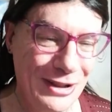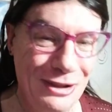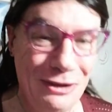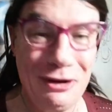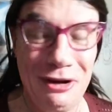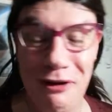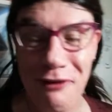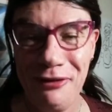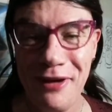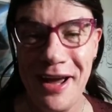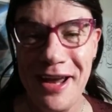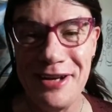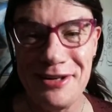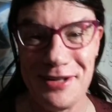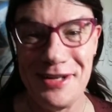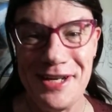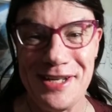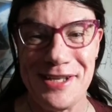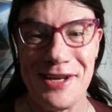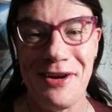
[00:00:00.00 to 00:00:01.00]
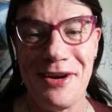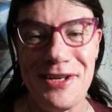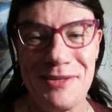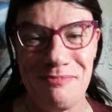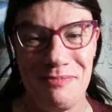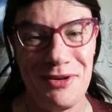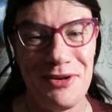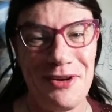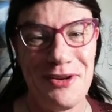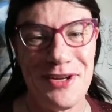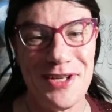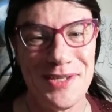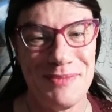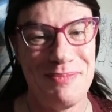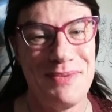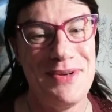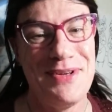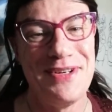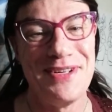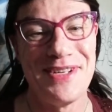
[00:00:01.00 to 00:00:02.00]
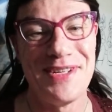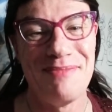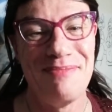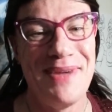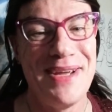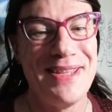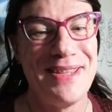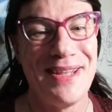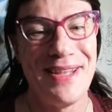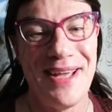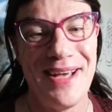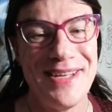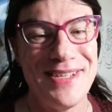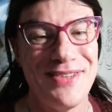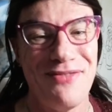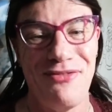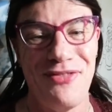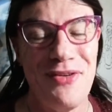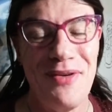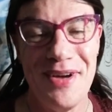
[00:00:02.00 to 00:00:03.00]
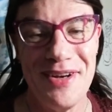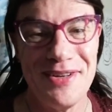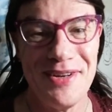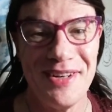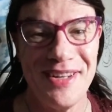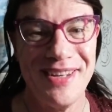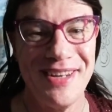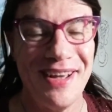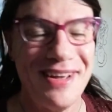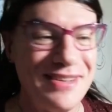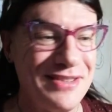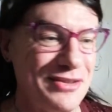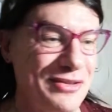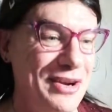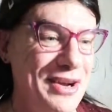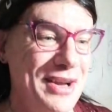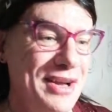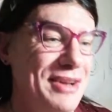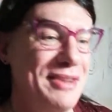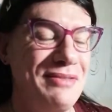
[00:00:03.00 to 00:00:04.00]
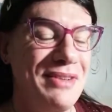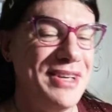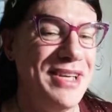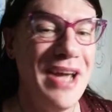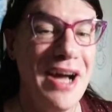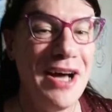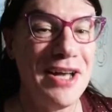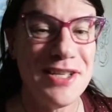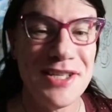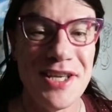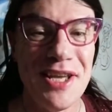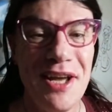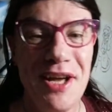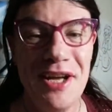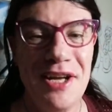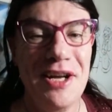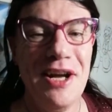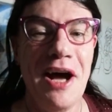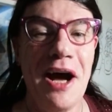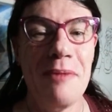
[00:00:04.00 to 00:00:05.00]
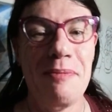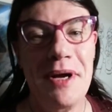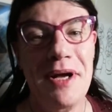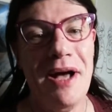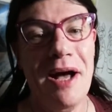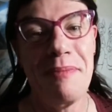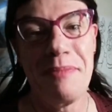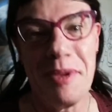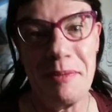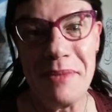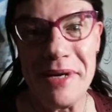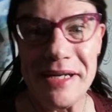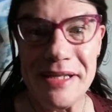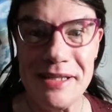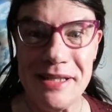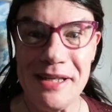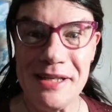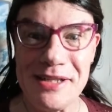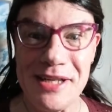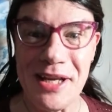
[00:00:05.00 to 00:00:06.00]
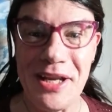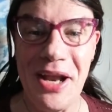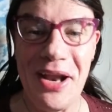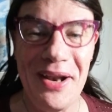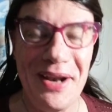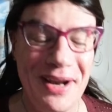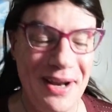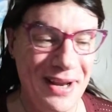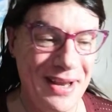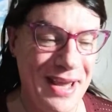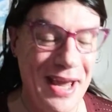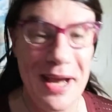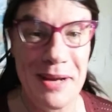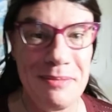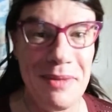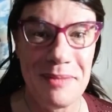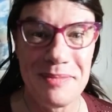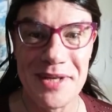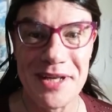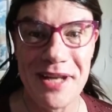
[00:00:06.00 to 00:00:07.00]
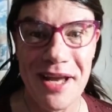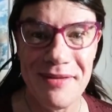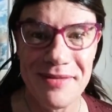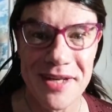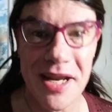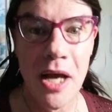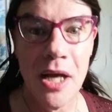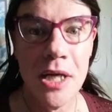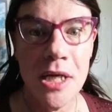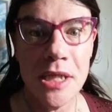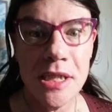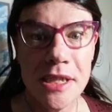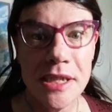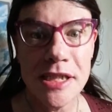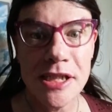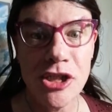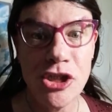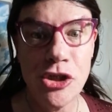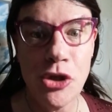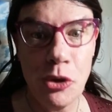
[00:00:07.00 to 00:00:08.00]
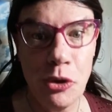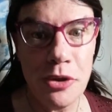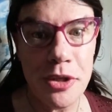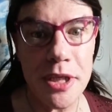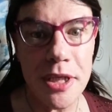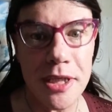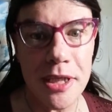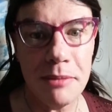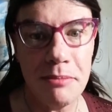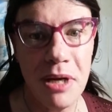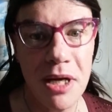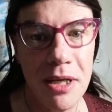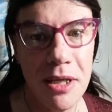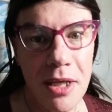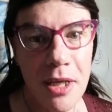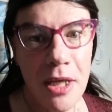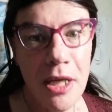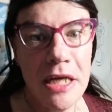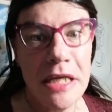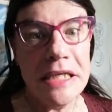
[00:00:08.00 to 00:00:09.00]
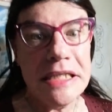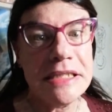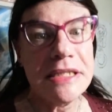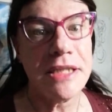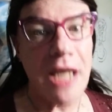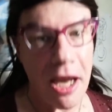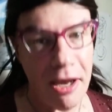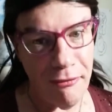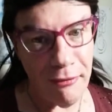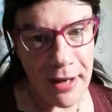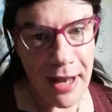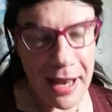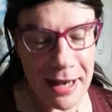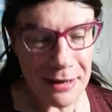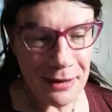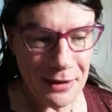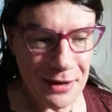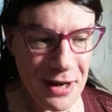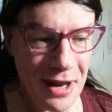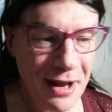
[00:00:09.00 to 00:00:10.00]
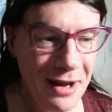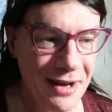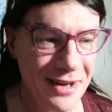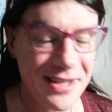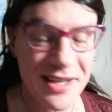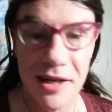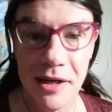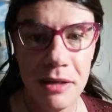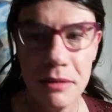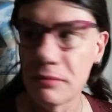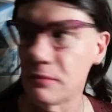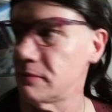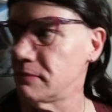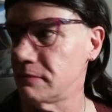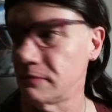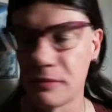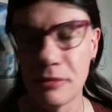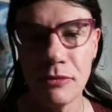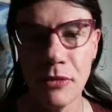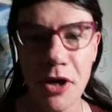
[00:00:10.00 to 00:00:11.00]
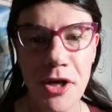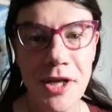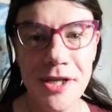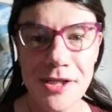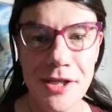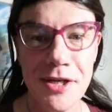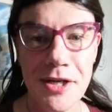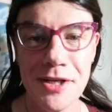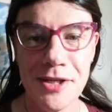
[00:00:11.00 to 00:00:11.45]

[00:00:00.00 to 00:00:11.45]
look of hatred in his eyes, put on a spurt and just made the last few hundred yards up the mountain and just came up to David. Is your name David Hanlon? Oh, yes,